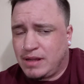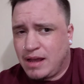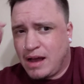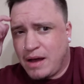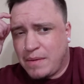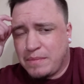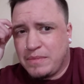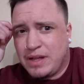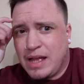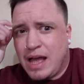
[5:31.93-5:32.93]
Um,
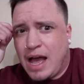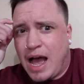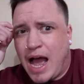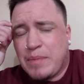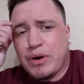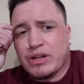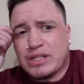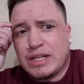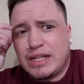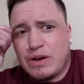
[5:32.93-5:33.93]
I
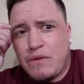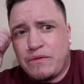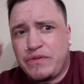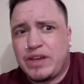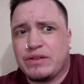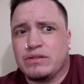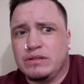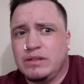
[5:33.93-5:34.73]
personally don't feel,